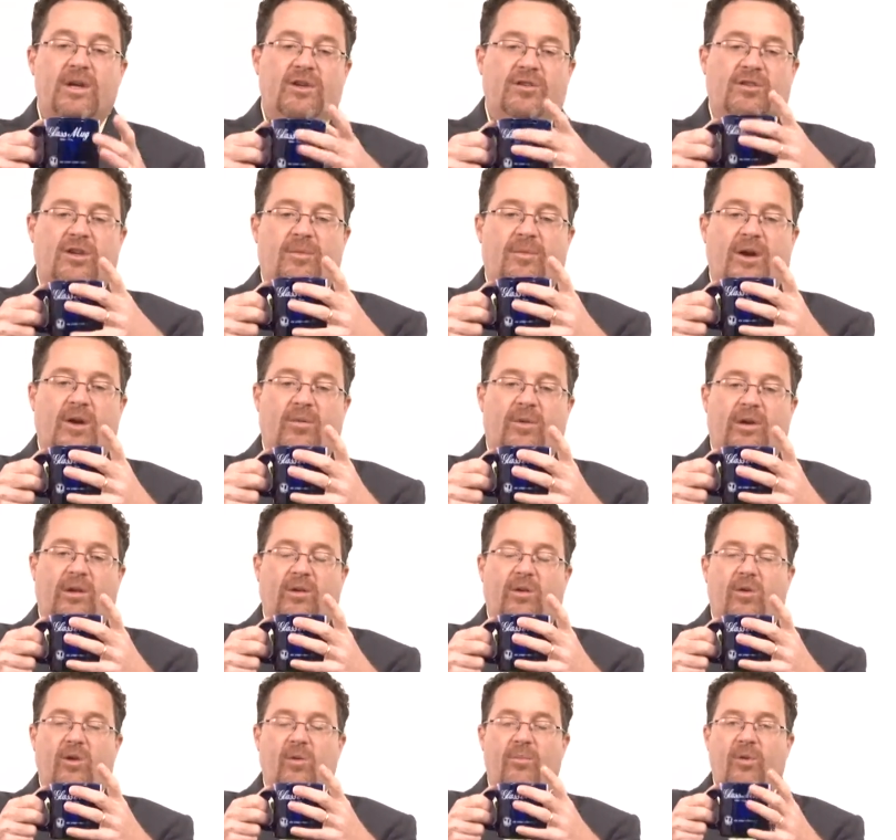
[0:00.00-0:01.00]
So you might want to
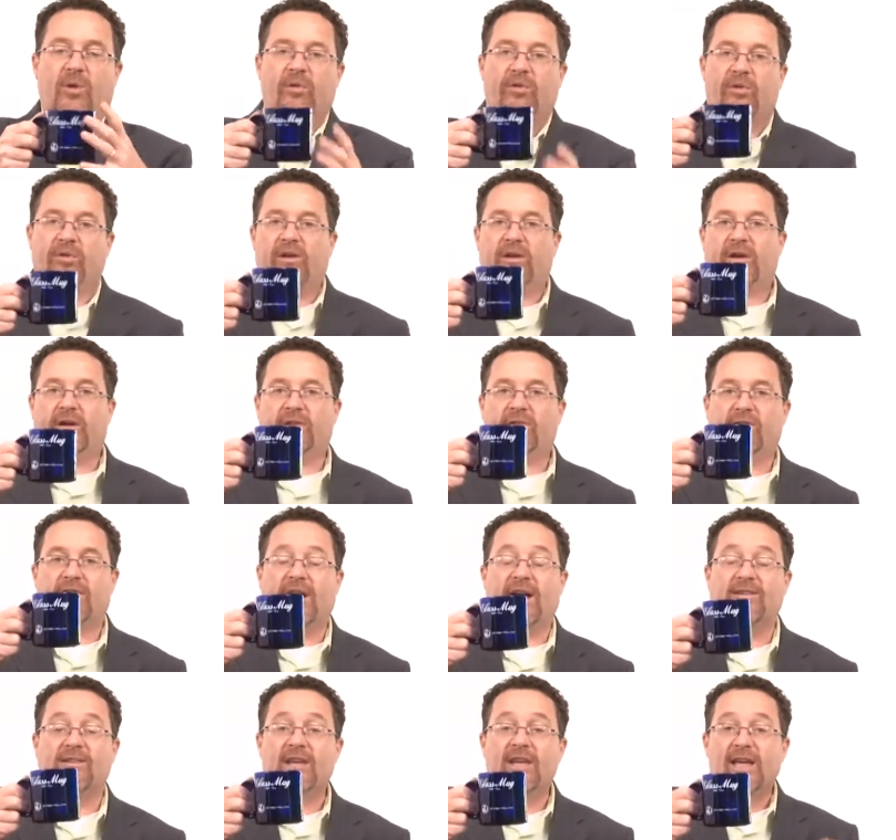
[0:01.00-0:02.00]
logo both
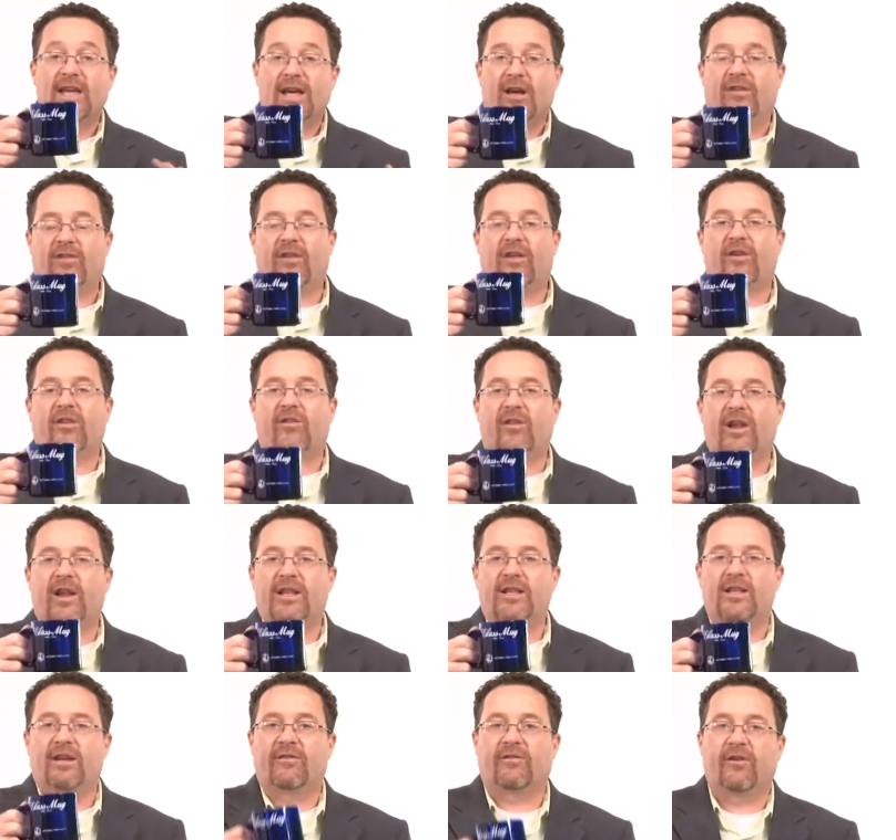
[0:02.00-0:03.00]
sides. Here's another great
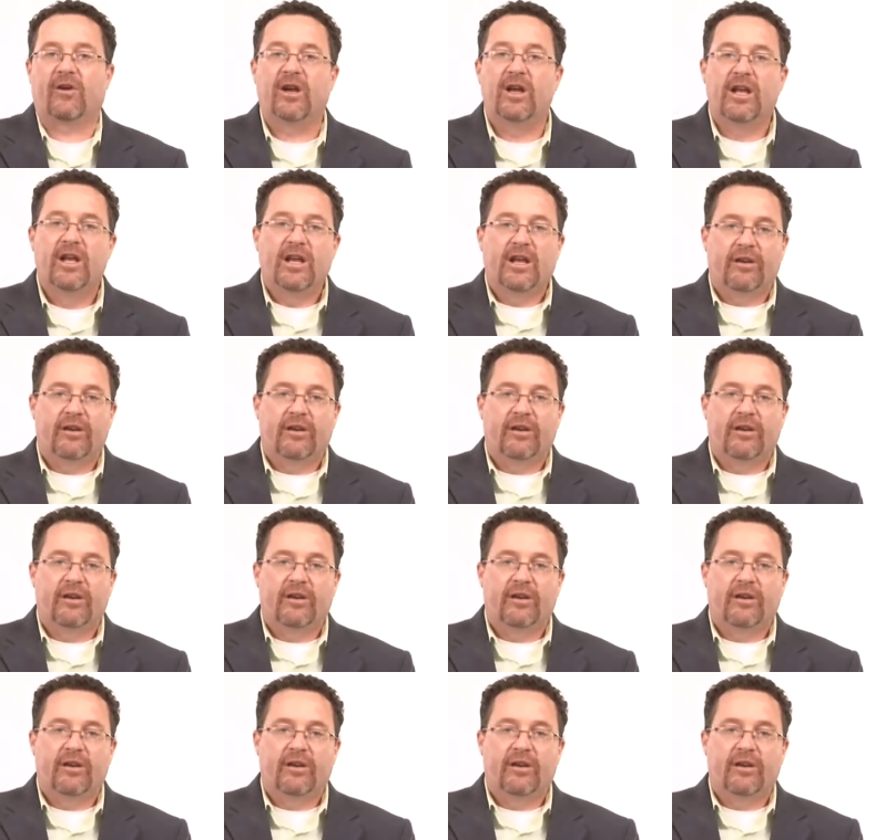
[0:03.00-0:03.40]
idea for you.